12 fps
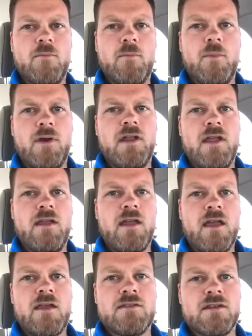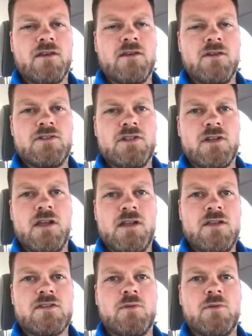but it does